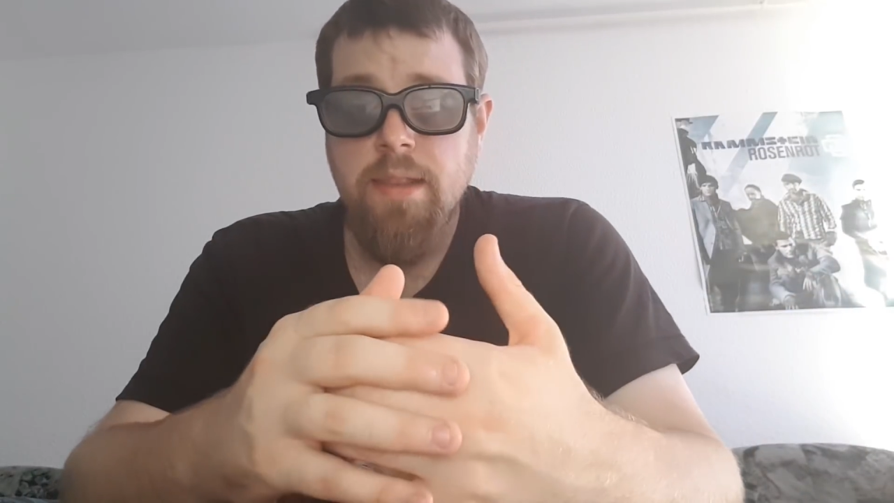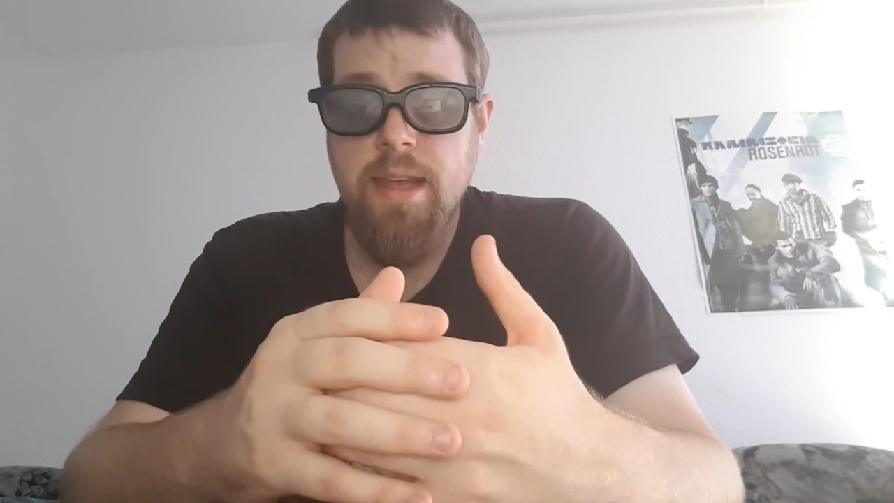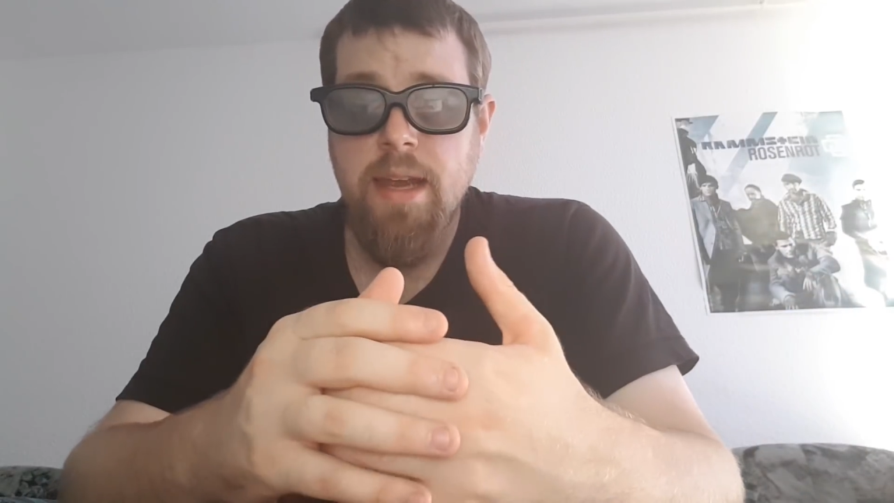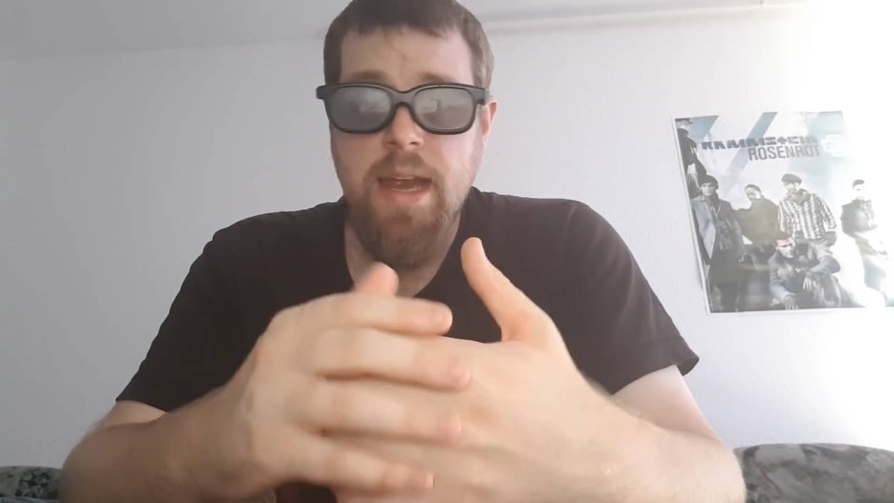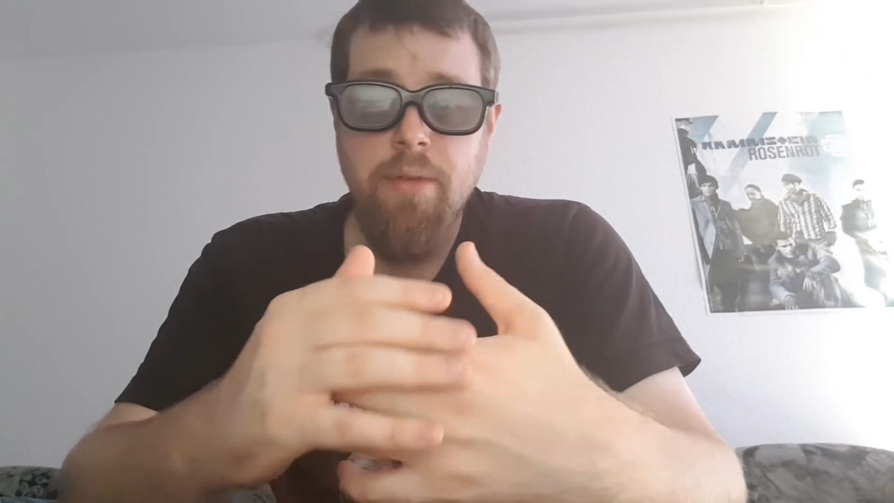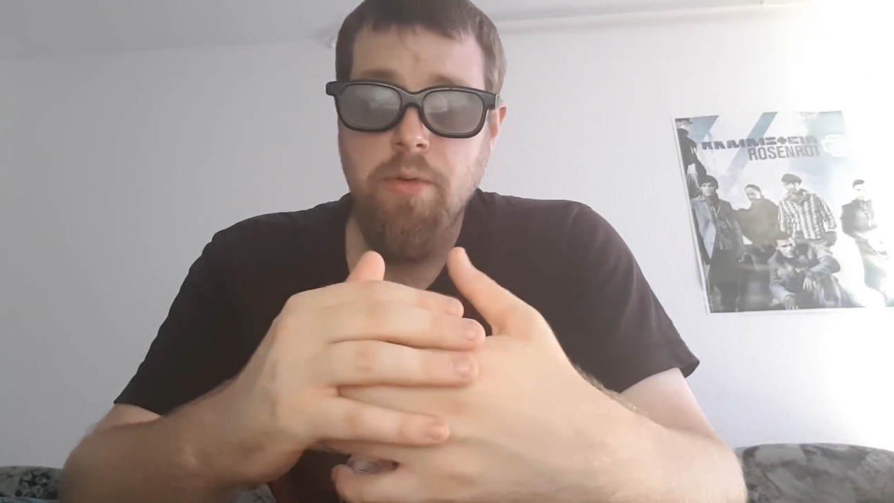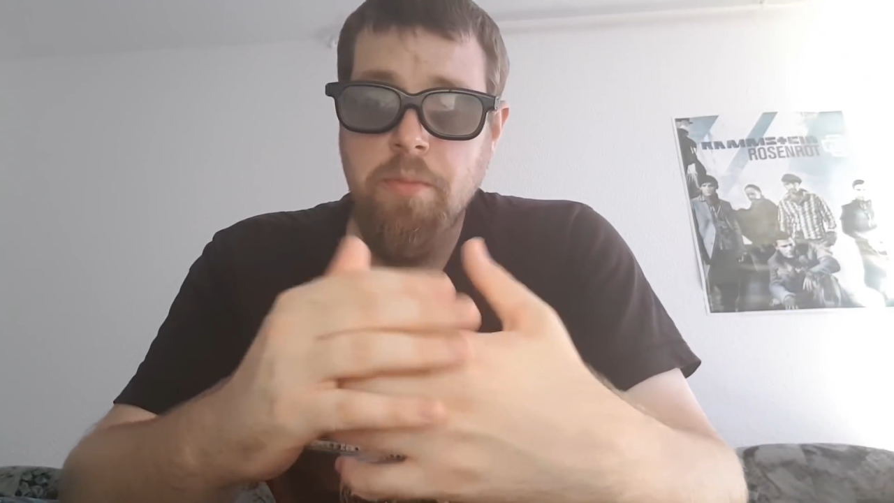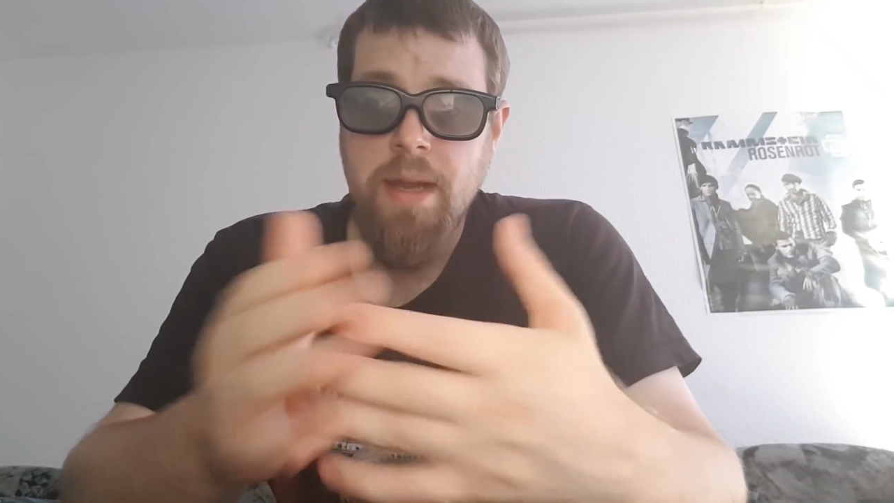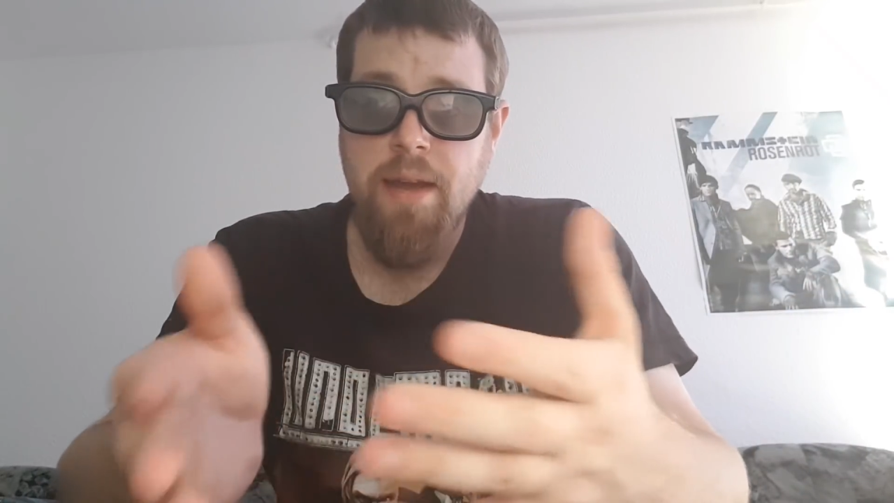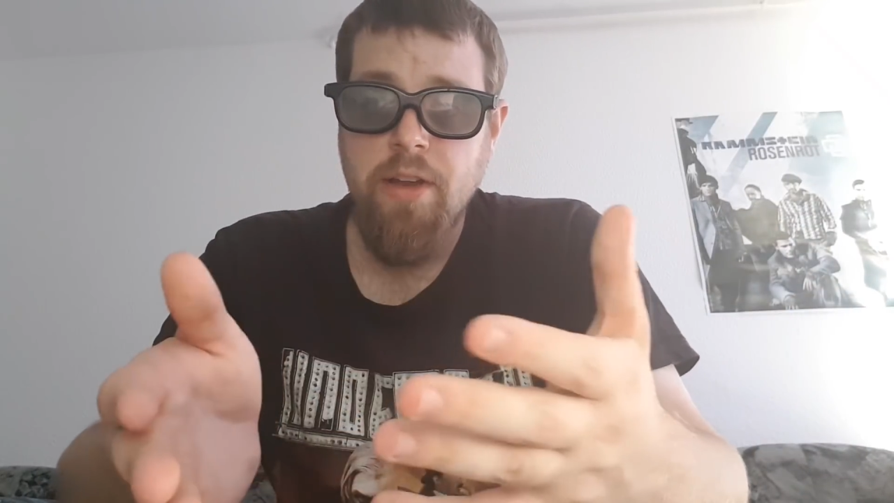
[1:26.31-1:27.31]
they everyone
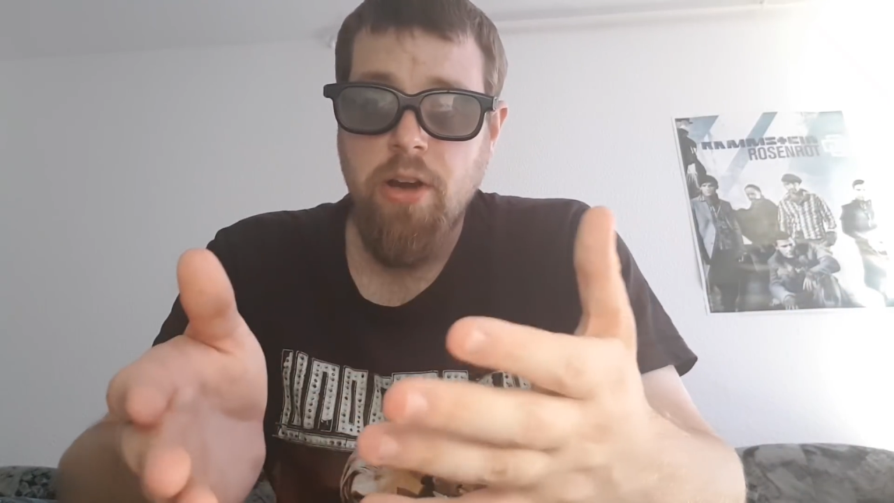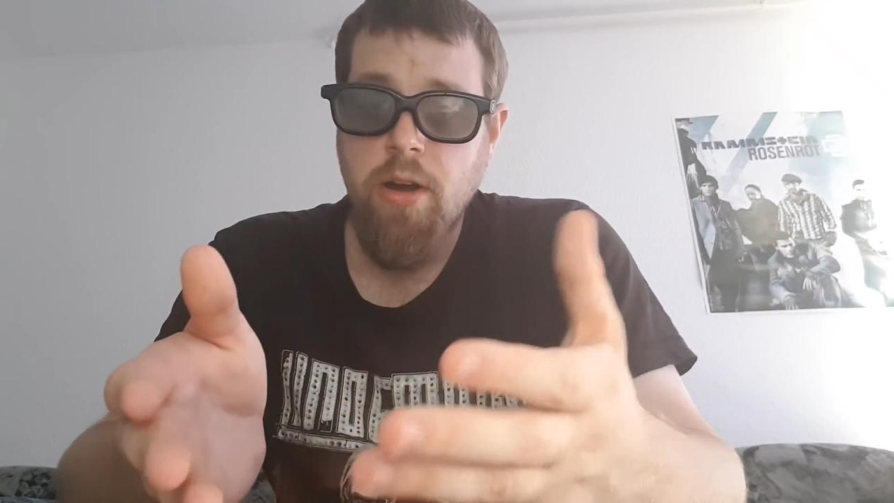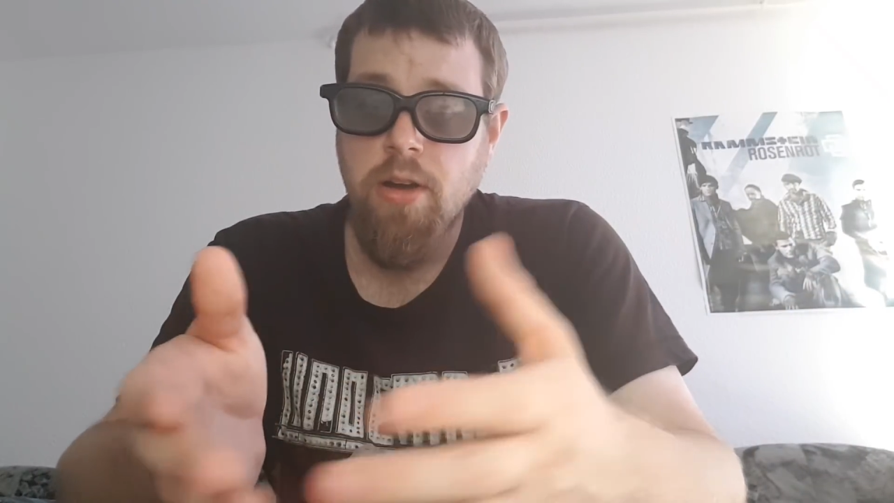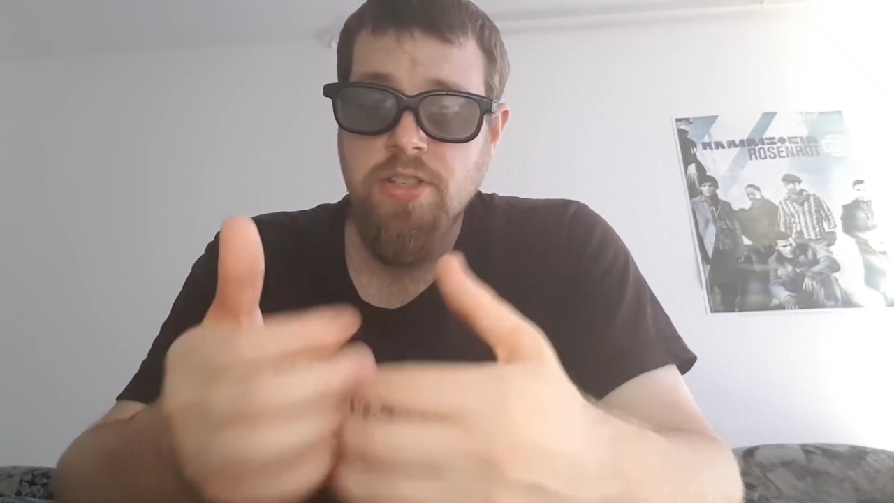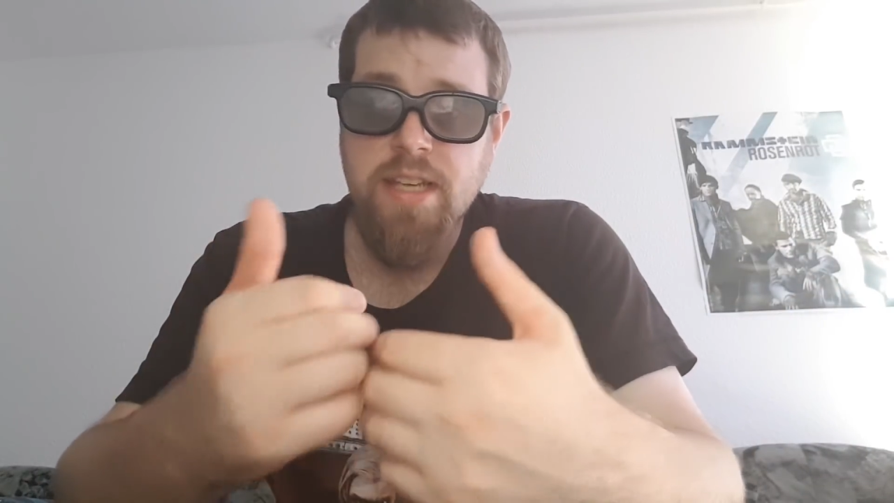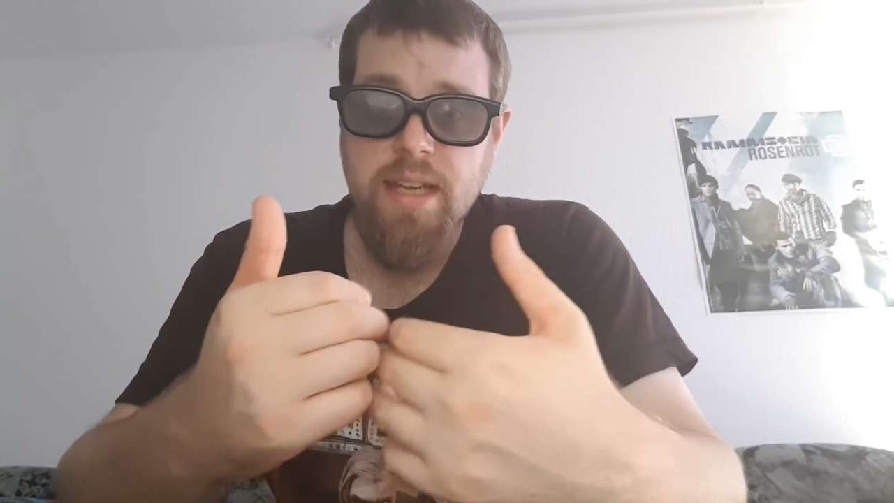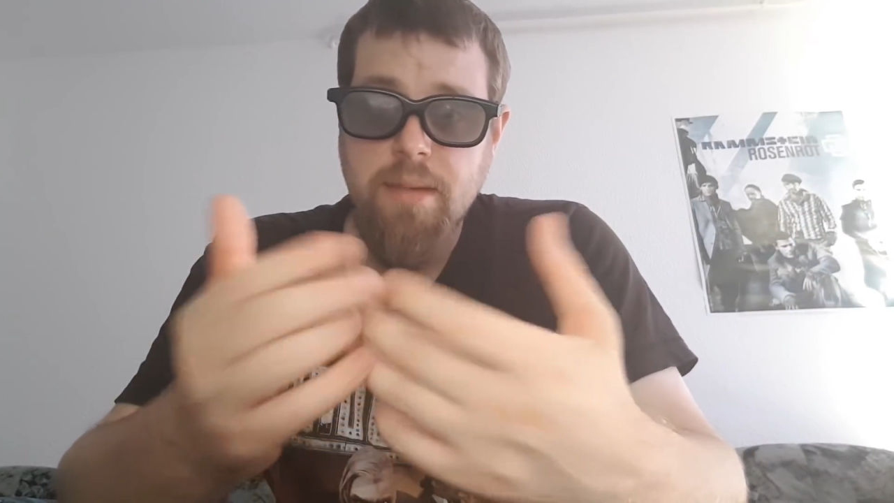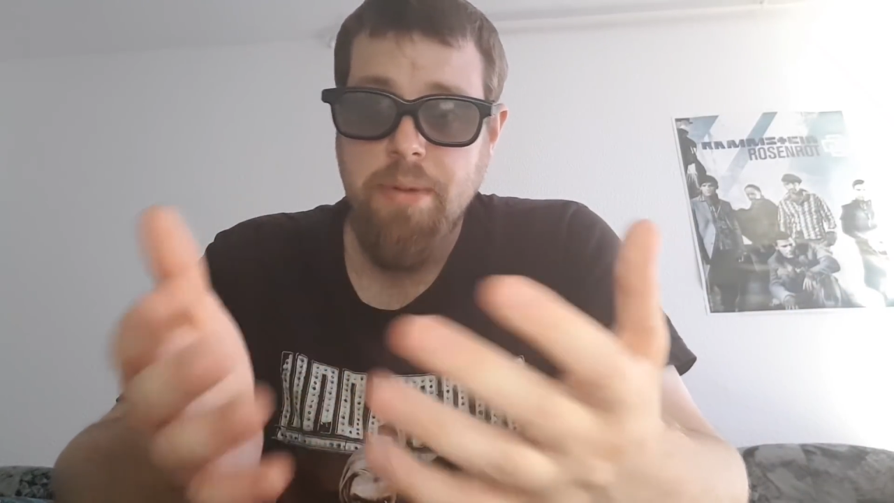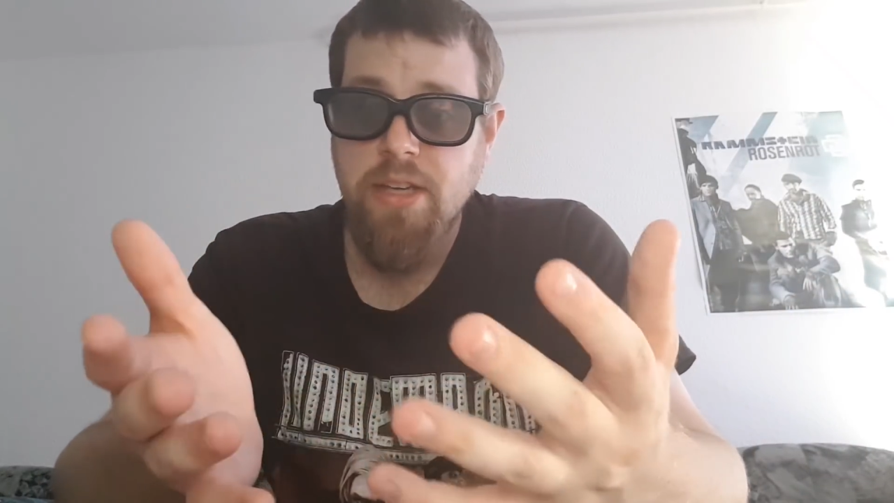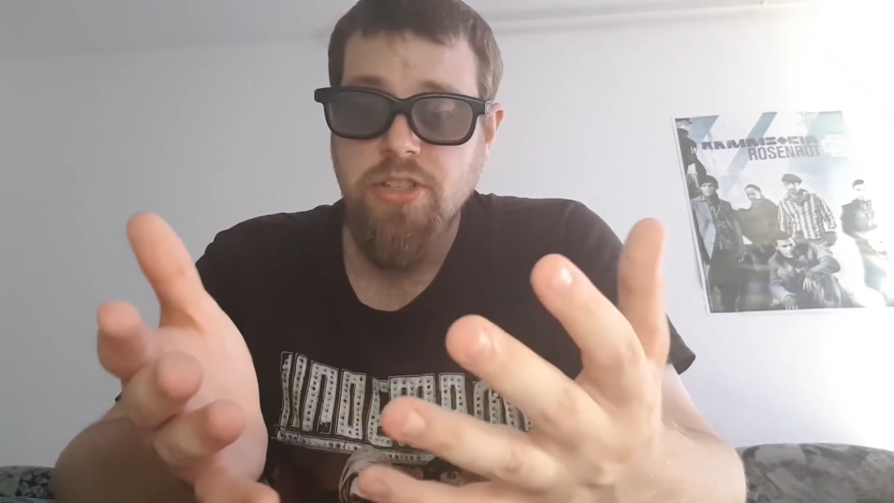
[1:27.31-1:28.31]
would be out of their cars
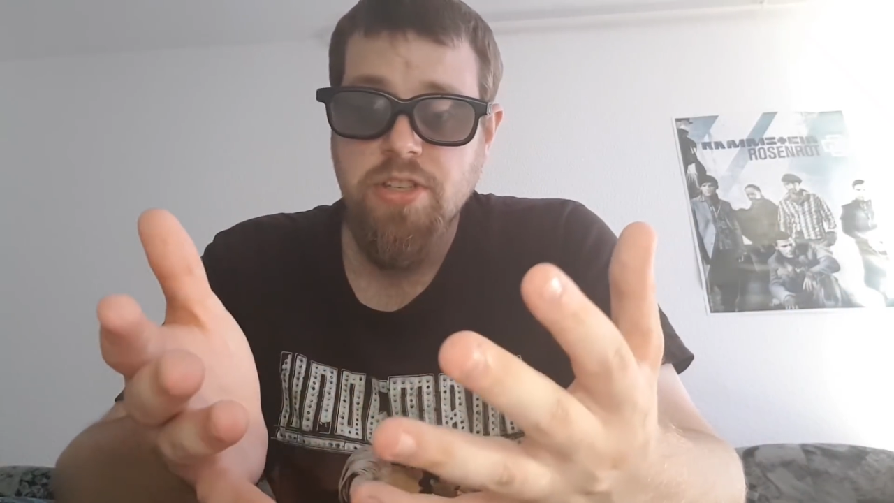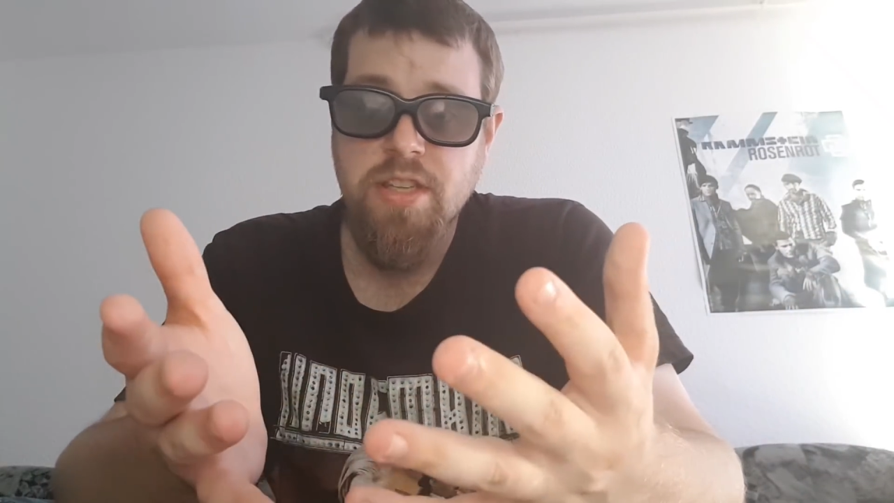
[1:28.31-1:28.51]
taking pictures